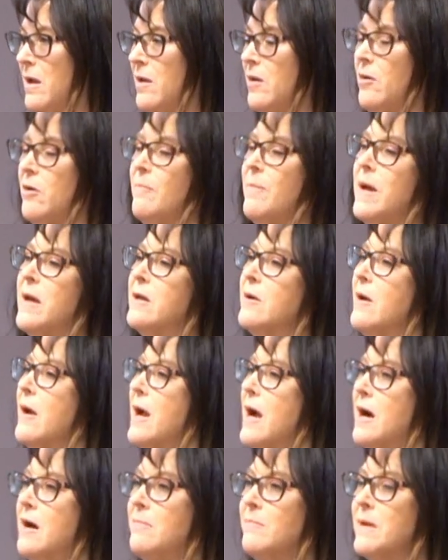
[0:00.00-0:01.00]
No matter
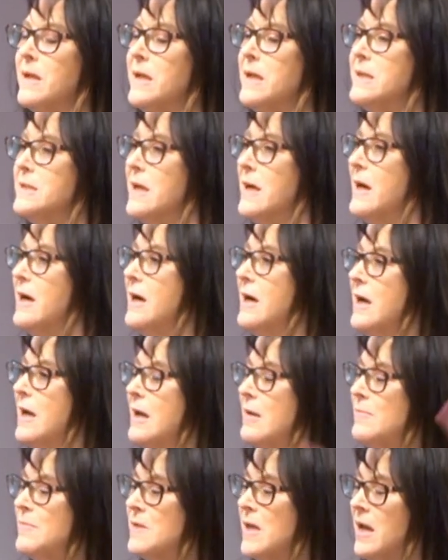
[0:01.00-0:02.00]
how many
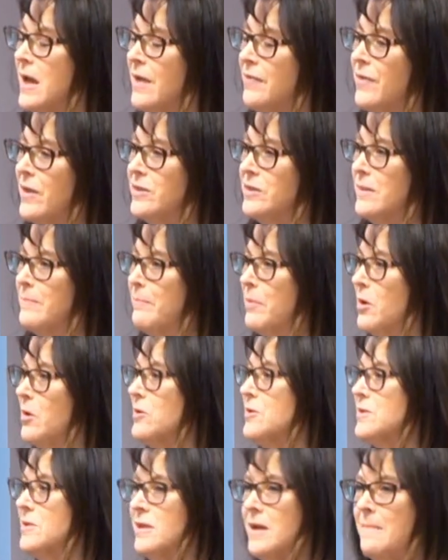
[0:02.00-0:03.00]
times that the
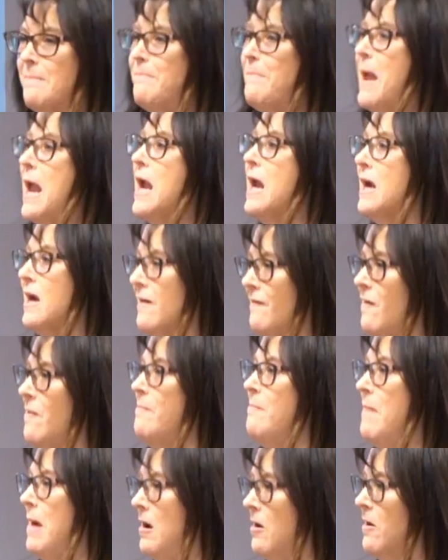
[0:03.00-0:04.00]
person at Bank of
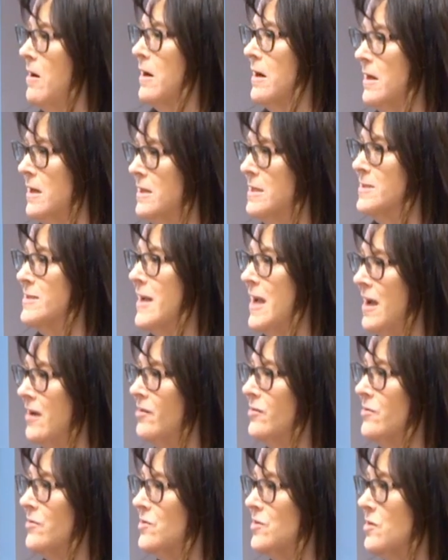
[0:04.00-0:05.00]
America
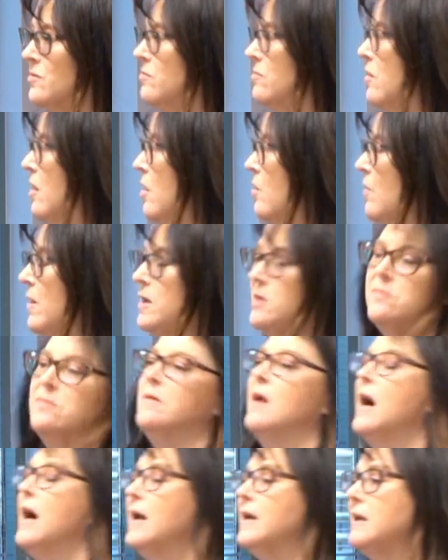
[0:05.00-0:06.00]
tells you, no, we do
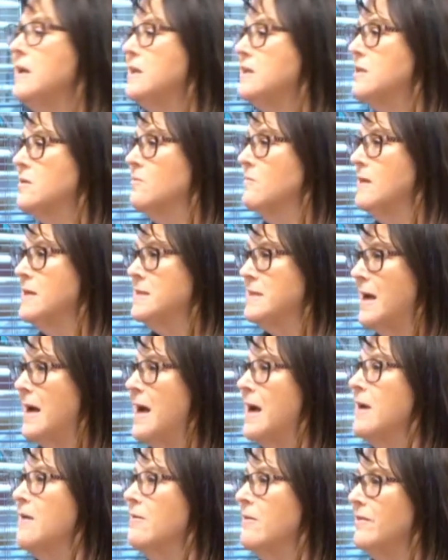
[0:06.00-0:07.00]
not need to
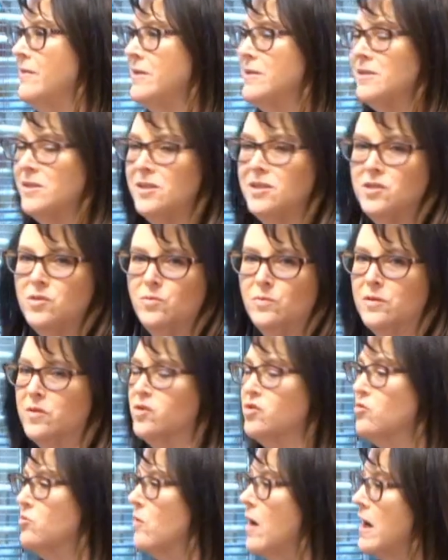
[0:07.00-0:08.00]
retitle this into a
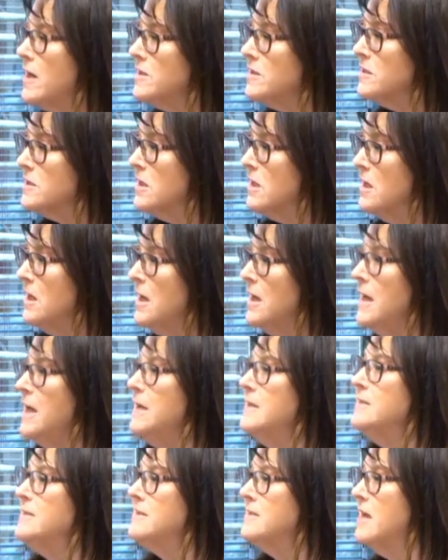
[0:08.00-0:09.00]
trust.
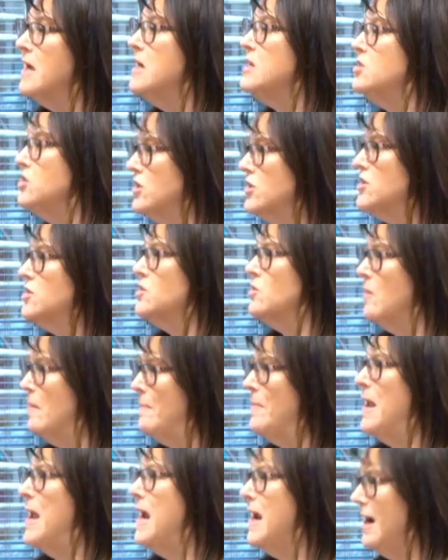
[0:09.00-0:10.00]
Instead, just do a
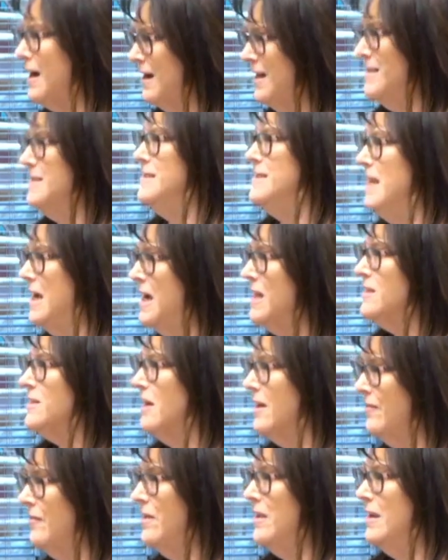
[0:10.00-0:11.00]
pay on death
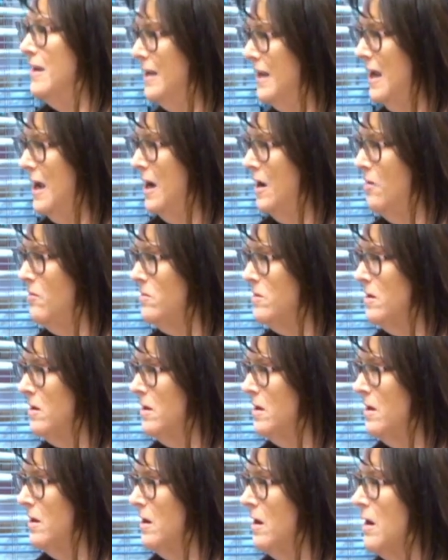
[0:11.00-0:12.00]
on the account.
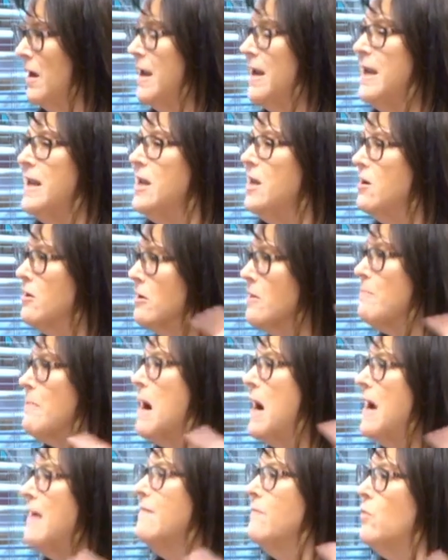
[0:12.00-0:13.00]
Hear
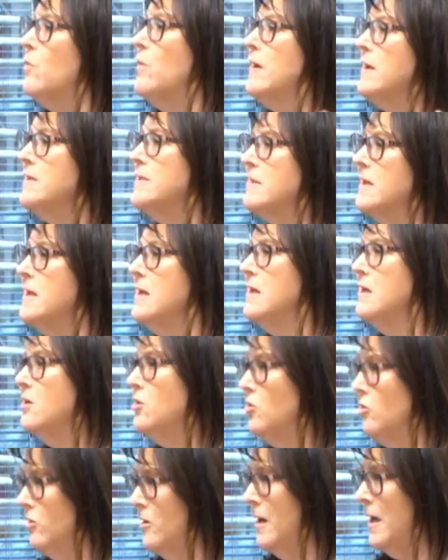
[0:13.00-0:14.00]
my voice in
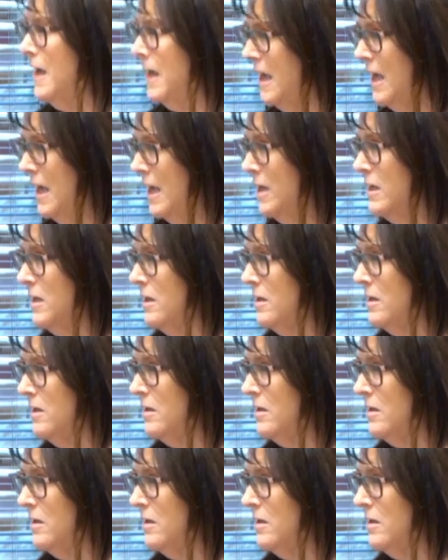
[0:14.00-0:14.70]
your head